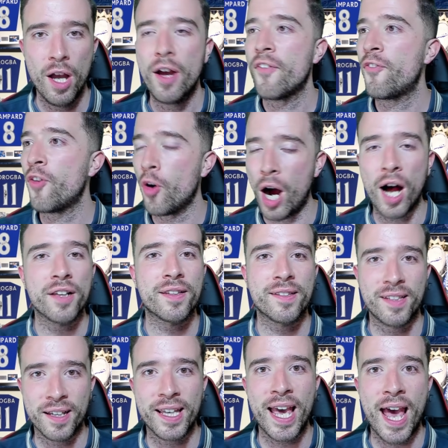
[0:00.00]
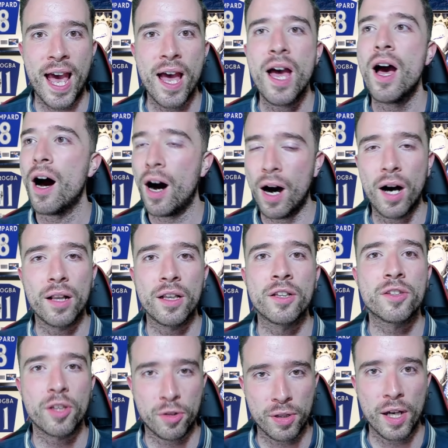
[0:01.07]
for us to get Haaland
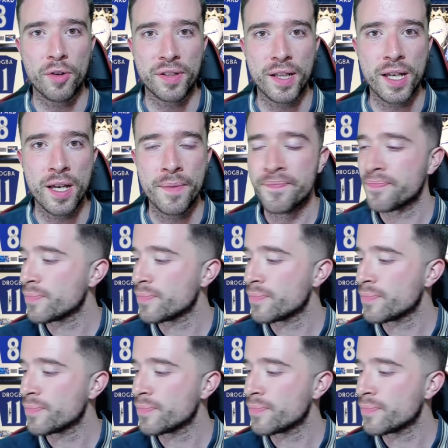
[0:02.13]
to Chelsea,